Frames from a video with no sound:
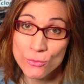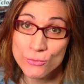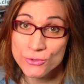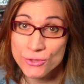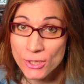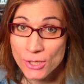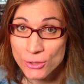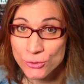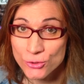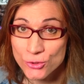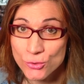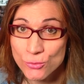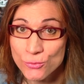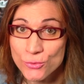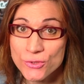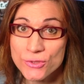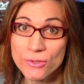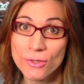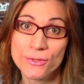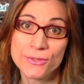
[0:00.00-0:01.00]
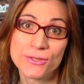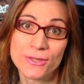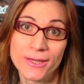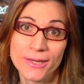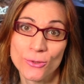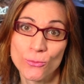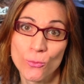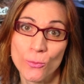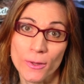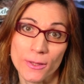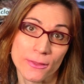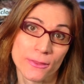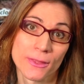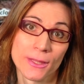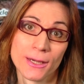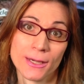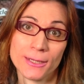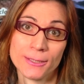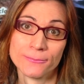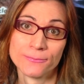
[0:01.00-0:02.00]
those two slots in
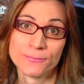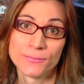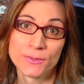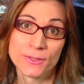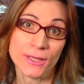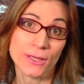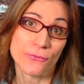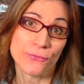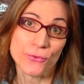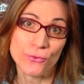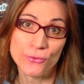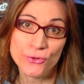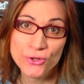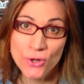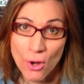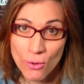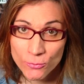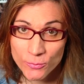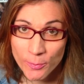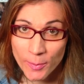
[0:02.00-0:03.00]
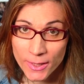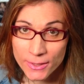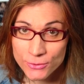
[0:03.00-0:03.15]
with. If you don't